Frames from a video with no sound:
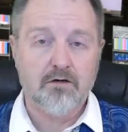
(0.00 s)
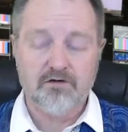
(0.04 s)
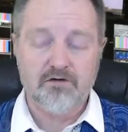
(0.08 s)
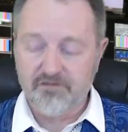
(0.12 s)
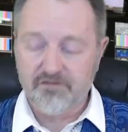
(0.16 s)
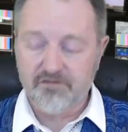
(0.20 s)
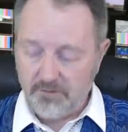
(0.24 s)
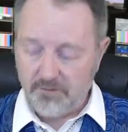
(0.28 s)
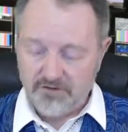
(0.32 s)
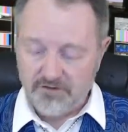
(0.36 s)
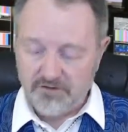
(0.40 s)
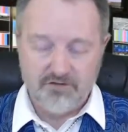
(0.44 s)
It
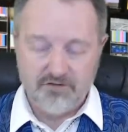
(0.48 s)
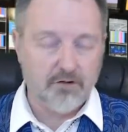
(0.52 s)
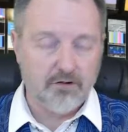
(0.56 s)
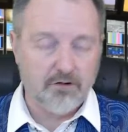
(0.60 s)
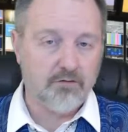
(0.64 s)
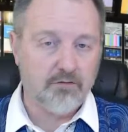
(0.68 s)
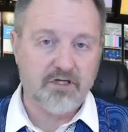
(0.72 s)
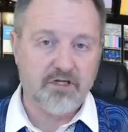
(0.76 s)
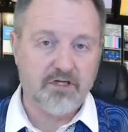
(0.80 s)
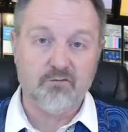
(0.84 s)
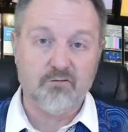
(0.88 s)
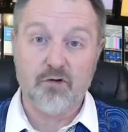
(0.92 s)
just means you
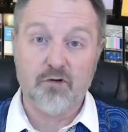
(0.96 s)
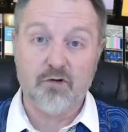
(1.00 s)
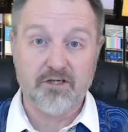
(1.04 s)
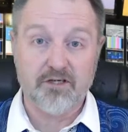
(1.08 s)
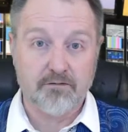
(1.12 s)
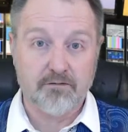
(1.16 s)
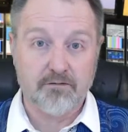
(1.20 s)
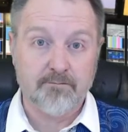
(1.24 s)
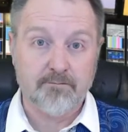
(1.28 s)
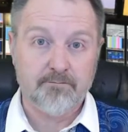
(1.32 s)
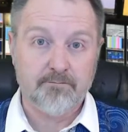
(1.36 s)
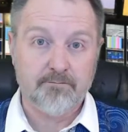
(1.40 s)
know what they've
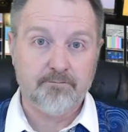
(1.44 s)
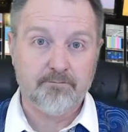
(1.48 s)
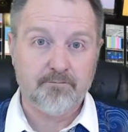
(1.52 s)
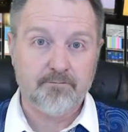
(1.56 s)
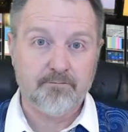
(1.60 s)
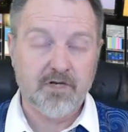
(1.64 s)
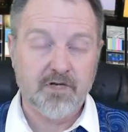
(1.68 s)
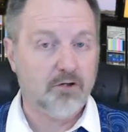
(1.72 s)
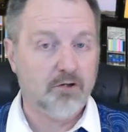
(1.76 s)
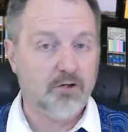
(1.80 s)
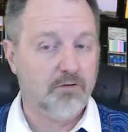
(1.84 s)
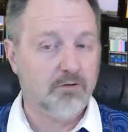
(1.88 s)
written.
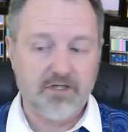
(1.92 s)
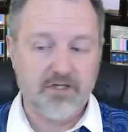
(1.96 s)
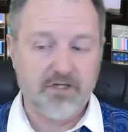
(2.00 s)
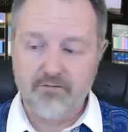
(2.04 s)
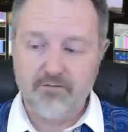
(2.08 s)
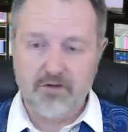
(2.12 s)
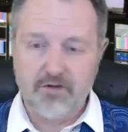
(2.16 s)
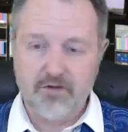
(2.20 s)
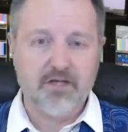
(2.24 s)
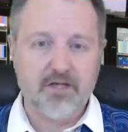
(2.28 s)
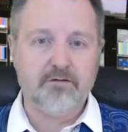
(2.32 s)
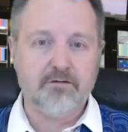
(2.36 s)
And what
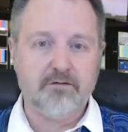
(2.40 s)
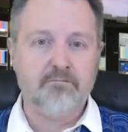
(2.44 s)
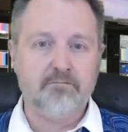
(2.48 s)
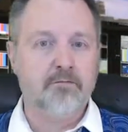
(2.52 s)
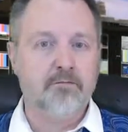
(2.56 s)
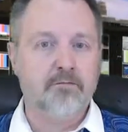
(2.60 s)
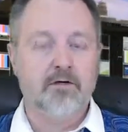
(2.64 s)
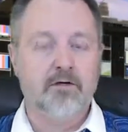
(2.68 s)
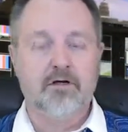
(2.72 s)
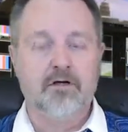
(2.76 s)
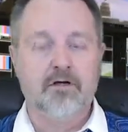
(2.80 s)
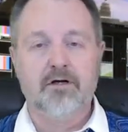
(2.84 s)
they've written,
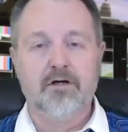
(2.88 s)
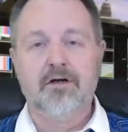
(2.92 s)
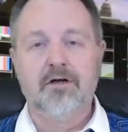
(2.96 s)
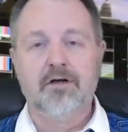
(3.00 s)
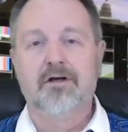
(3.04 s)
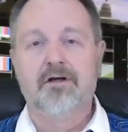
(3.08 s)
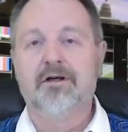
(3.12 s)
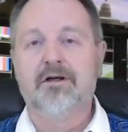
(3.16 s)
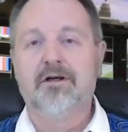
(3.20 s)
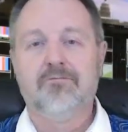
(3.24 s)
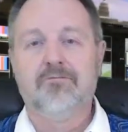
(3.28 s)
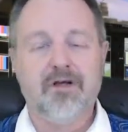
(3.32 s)

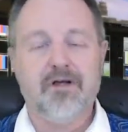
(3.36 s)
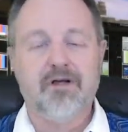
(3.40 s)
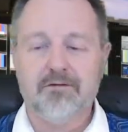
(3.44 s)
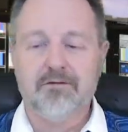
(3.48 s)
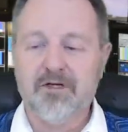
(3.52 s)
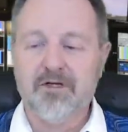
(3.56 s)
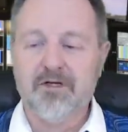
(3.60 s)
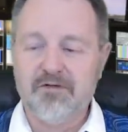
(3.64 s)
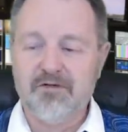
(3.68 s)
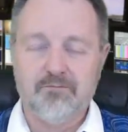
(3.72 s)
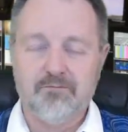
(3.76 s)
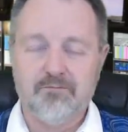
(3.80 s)
well,
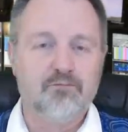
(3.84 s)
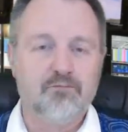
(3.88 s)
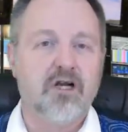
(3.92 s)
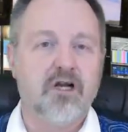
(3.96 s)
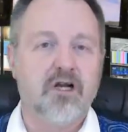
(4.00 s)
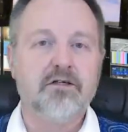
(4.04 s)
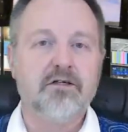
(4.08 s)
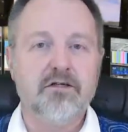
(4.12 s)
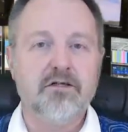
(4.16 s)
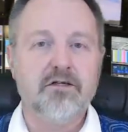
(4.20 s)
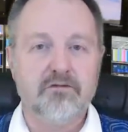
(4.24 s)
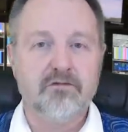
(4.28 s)
it may be
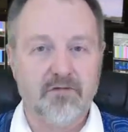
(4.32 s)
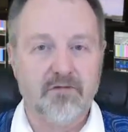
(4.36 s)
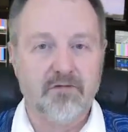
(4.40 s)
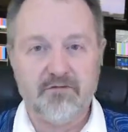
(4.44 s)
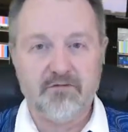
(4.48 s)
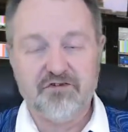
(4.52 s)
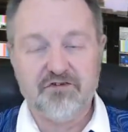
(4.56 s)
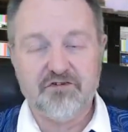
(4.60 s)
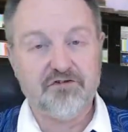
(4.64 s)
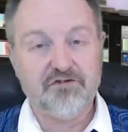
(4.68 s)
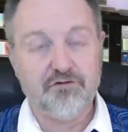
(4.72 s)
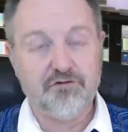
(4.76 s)
brilliant, it may
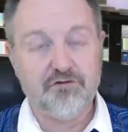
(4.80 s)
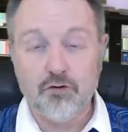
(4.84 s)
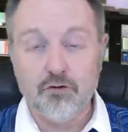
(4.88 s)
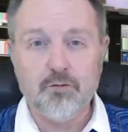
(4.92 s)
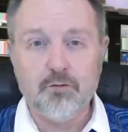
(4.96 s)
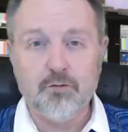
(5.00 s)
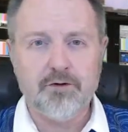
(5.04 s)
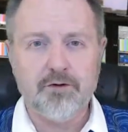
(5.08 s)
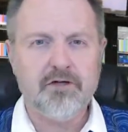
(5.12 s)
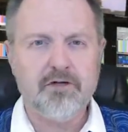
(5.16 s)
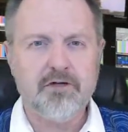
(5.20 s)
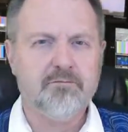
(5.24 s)
be
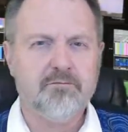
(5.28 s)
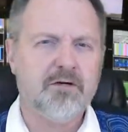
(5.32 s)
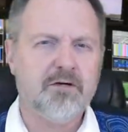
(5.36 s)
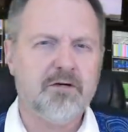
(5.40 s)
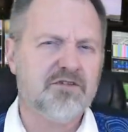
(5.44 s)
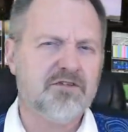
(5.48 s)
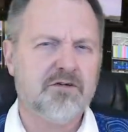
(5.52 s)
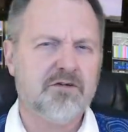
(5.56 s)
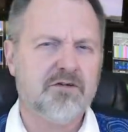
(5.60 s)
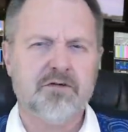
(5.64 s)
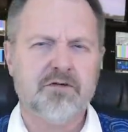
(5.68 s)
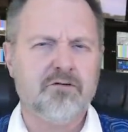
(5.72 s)
stupid, it may
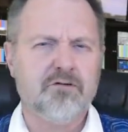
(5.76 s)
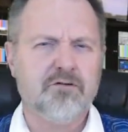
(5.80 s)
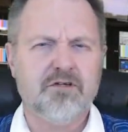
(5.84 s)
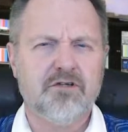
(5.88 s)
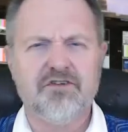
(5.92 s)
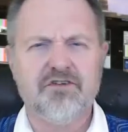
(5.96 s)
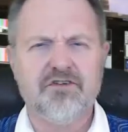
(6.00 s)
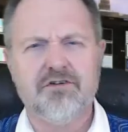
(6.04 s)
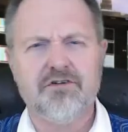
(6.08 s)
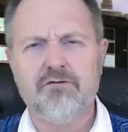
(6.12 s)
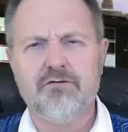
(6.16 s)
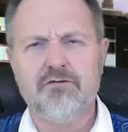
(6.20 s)
be
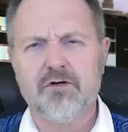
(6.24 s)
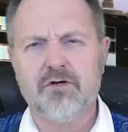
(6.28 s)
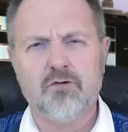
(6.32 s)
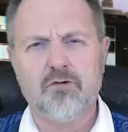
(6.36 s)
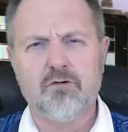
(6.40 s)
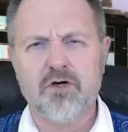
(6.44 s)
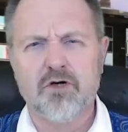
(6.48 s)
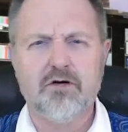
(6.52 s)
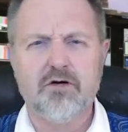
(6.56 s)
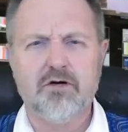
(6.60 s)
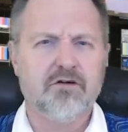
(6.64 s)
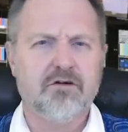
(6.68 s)
something you
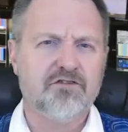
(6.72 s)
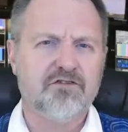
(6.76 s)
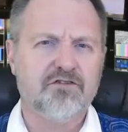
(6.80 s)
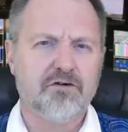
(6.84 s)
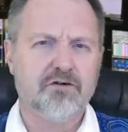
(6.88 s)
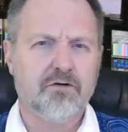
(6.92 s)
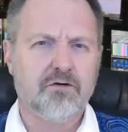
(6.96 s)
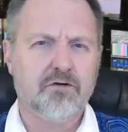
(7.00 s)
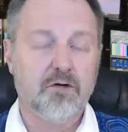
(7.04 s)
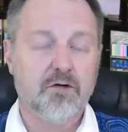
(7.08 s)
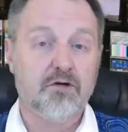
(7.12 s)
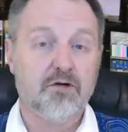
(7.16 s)
agree or
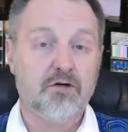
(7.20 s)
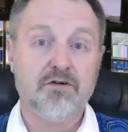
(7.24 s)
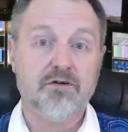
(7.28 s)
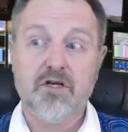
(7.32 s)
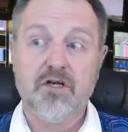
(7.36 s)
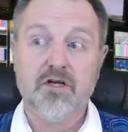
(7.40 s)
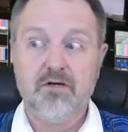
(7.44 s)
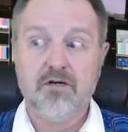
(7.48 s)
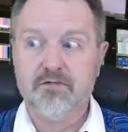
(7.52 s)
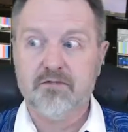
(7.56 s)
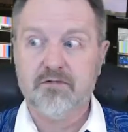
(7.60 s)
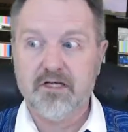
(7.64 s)
disagree with,
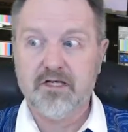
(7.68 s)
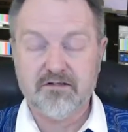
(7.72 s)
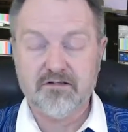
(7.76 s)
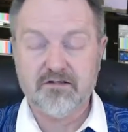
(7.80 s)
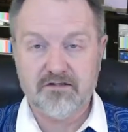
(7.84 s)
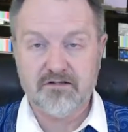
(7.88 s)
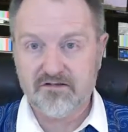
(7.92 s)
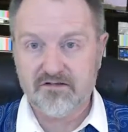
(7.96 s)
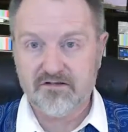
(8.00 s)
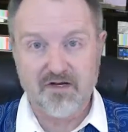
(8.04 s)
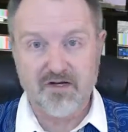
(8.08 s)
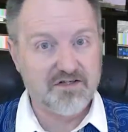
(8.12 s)
but
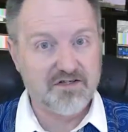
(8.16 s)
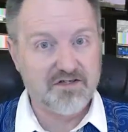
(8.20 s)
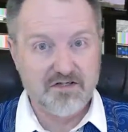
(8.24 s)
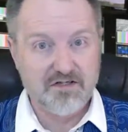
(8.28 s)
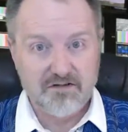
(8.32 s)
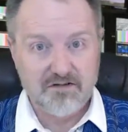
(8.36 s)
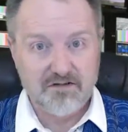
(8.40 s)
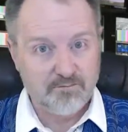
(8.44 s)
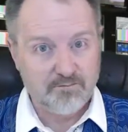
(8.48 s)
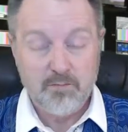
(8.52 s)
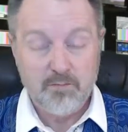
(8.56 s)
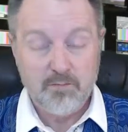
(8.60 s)
that
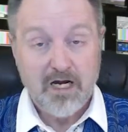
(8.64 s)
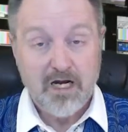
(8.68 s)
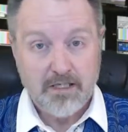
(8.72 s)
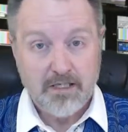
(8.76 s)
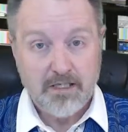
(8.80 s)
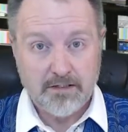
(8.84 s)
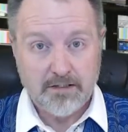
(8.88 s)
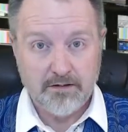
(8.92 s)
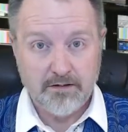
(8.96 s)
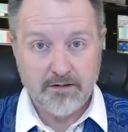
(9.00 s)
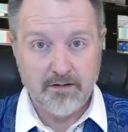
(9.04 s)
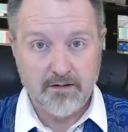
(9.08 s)
doesn't
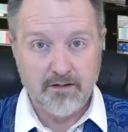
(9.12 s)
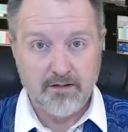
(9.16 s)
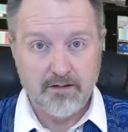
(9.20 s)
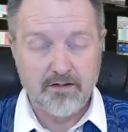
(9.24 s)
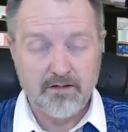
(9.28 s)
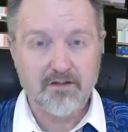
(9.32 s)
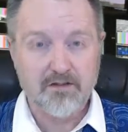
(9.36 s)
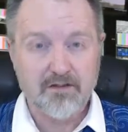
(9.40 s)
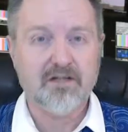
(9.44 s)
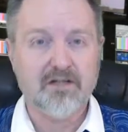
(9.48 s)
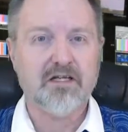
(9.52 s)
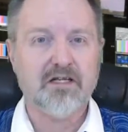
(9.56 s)
mean
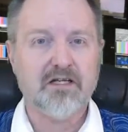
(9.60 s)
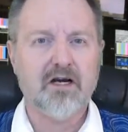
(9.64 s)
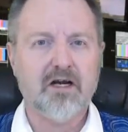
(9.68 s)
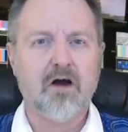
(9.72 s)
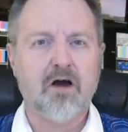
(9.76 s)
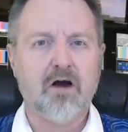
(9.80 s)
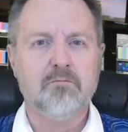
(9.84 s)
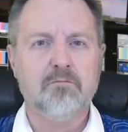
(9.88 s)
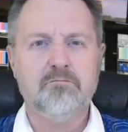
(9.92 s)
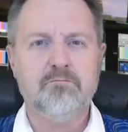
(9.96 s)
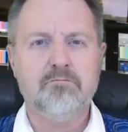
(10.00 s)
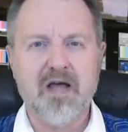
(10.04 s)
that they
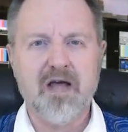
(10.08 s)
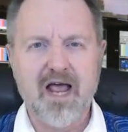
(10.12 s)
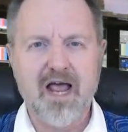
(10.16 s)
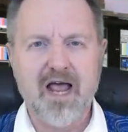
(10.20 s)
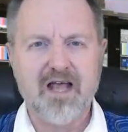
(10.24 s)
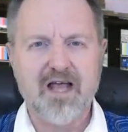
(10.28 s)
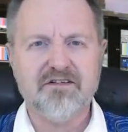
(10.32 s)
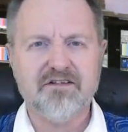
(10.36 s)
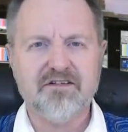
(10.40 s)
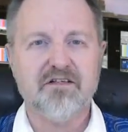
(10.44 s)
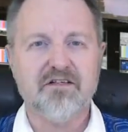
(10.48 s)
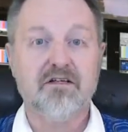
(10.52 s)
are
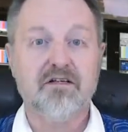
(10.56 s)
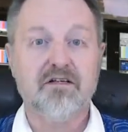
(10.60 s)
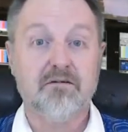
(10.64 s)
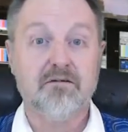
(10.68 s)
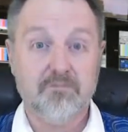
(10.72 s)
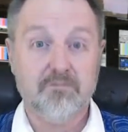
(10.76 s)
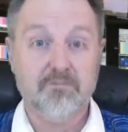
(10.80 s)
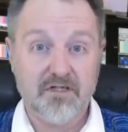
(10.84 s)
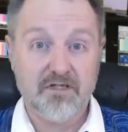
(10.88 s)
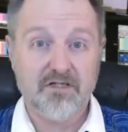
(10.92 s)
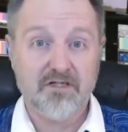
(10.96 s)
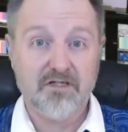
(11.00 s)
bad
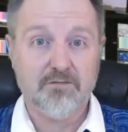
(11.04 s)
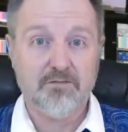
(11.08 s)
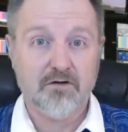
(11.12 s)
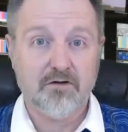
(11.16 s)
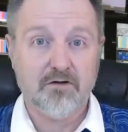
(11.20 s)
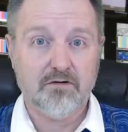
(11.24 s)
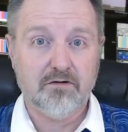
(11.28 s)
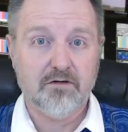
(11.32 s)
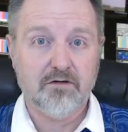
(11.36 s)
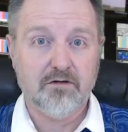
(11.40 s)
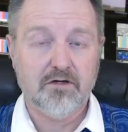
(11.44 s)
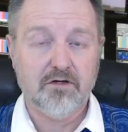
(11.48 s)

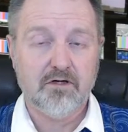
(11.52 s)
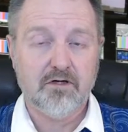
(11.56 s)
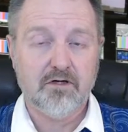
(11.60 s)
people.